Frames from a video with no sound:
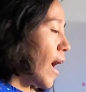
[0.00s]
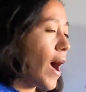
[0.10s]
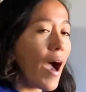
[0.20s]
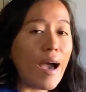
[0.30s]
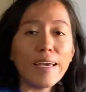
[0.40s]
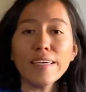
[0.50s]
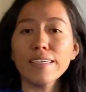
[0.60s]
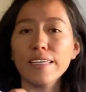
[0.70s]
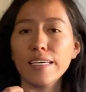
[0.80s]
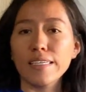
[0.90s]
Hay
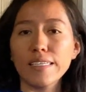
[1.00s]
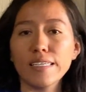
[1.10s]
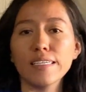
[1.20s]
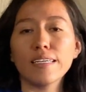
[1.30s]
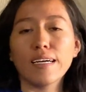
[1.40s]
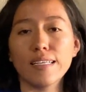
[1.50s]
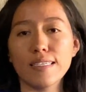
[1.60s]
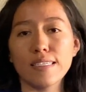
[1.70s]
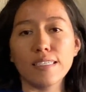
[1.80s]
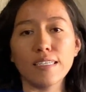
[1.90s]
que ir al
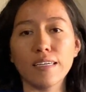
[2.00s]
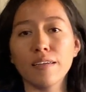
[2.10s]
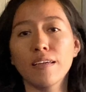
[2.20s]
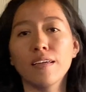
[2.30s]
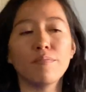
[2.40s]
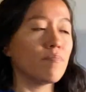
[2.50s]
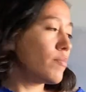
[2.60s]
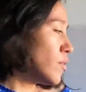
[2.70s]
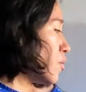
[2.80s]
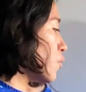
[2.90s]
cine.
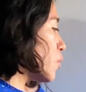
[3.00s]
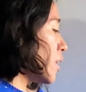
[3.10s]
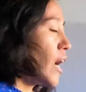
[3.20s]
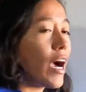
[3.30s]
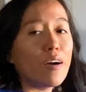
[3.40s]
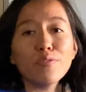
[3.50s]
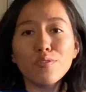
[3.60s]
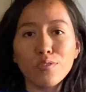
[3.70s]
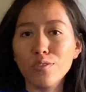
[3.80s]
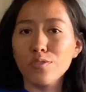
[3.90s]
We have
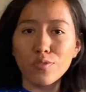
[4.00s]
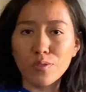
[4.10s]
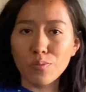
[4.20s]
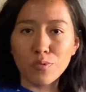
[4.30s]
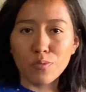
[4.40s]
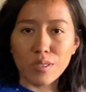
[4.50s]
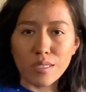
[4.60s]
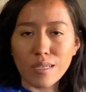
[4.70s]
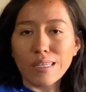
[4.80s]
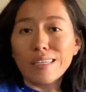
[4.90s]
to go to the movies.
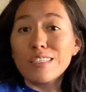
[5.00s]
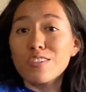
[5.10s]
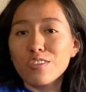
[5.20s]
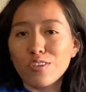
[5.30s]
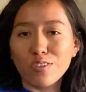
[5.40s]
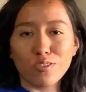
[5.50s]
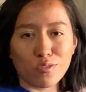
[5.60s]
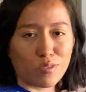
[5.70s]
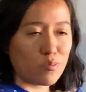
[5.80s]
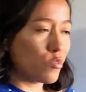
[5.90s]
Let's go to
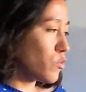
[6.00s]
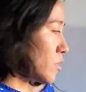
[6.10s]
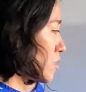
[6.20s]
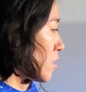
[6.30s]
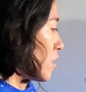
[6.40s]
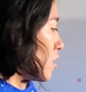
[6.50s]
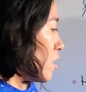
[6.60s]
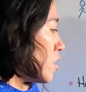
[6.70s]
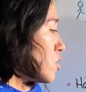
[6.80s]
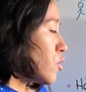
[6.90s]
the movies.
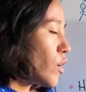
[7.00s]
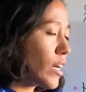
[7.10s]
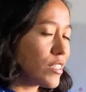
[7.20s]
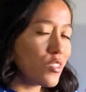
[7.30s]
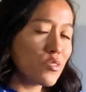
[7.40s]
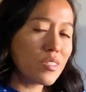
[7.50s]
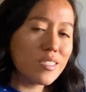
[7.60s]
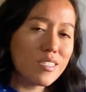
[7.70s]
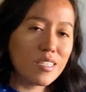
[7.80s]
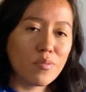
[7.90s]
So as you
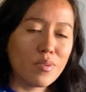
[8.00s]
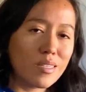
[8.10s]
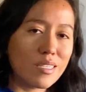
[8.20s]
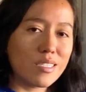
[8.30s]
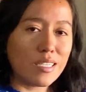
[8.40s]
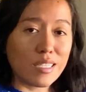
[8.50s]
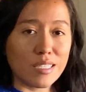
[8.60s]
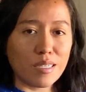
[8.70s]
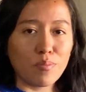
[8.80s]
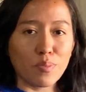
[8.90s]
can see with these
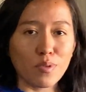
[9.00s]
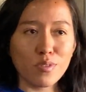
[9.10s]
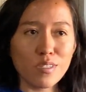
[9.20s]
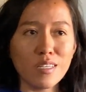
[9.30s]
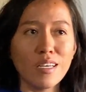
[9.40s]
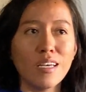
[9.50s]
examples,